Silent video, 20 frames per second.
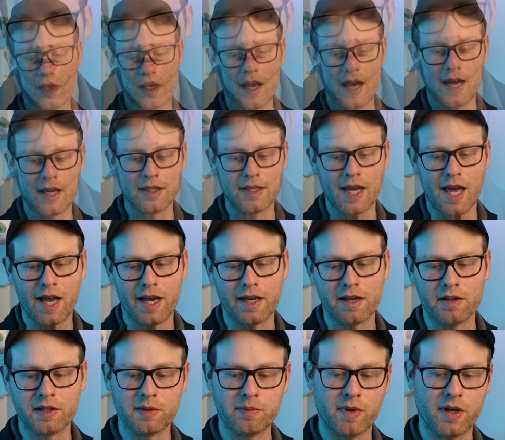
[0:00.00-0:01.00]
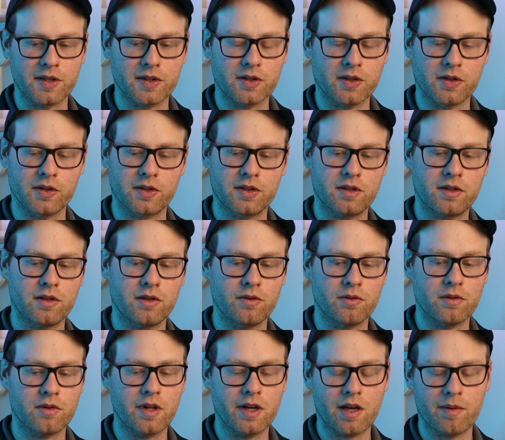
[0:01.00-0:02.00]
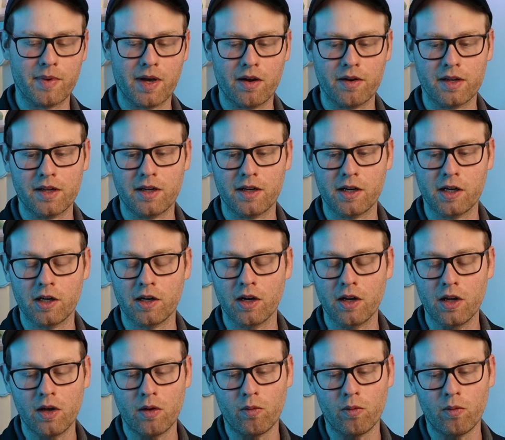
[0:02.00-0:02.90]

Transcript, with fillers: the antagonist muscles to think about here